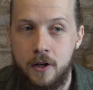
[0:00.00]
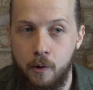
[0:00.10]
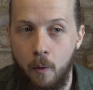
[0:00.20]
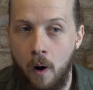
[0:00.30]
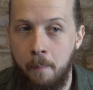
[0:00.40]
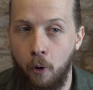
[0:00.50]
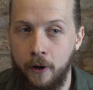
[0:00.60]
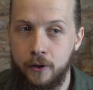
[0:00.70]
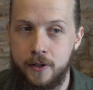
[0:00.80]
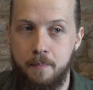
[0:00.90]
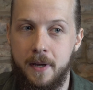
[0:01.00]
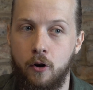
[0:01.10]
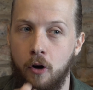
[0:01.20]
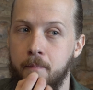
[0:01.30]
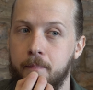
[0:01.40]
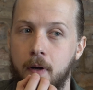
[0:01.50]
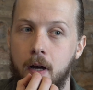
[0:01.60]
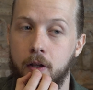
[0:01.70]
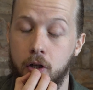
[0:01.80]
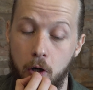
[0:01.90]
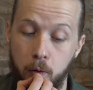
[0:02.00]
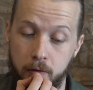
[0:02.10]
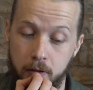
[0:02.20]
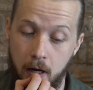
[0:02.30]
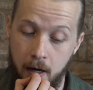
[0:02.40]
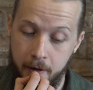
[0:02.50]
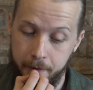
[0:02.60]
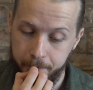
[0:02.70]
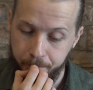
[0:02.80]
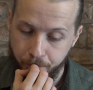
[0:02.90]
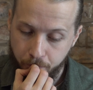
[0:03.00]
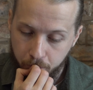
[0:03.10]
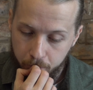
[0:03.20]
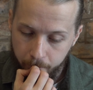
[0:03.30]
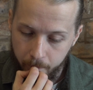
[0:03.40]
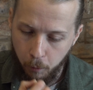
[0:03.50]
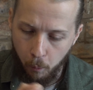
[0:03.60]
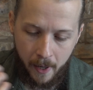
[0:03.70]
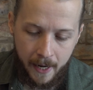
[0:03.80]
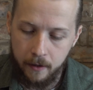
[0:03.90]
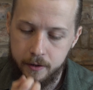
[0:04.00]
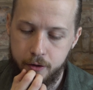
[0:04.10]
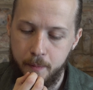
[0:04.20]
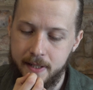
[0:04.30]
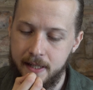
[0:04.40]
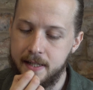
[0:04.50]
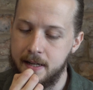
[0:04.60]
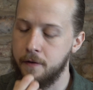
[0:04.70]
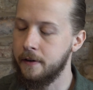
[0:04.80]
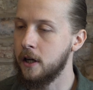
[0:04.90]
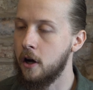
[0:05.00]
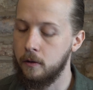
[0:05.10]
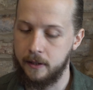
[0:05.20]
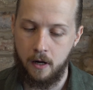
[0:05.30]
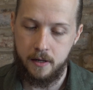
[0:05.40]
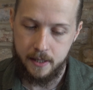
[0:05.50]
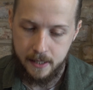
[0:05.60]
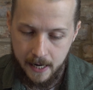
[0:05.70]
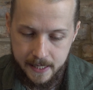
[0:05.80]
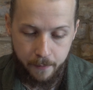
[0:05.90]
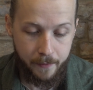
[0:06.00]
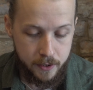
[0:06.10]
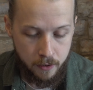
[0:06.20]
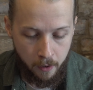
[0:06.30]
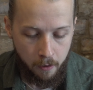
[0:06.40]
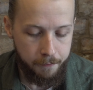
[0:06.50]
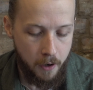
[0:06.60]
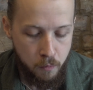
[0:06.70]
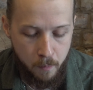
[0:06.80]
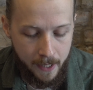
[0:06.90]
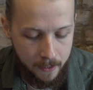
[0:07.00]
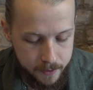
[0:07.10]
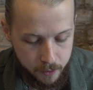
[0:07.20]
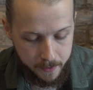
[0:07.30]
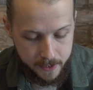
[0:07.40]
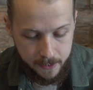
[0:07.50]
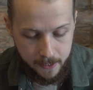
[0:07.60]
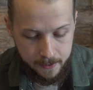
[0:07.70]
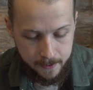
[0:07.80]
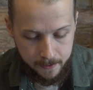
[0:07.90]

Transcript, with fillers: So at what point does it become the golden calf? But where else do we see silver and gold in our society? If it's not our phone, where else do we see it?